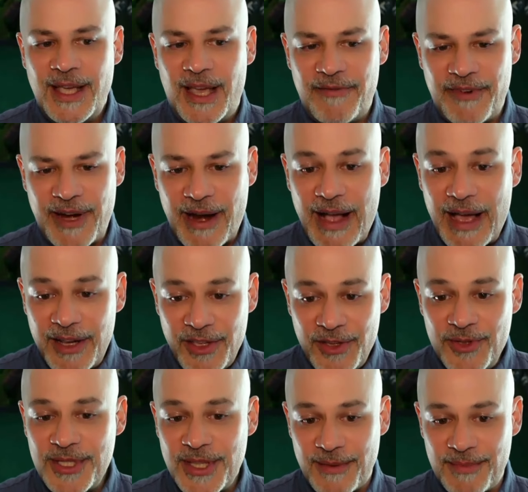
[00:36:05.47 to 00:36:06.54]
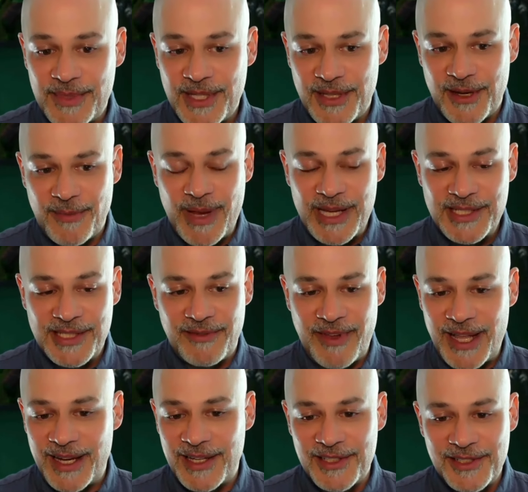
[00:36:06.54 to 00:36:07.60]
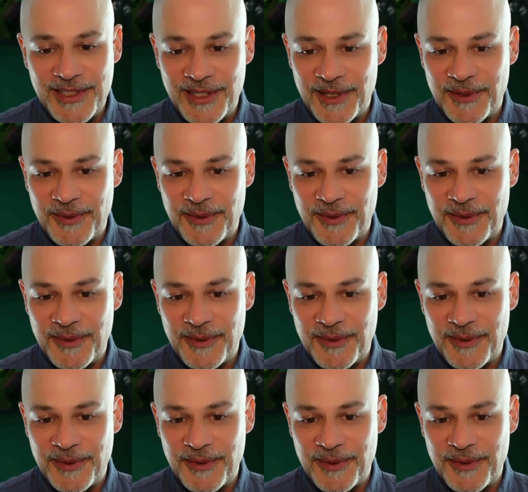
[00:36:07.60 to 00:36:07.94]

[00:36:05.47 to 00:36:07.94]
and figure out how to use them to their best advantage.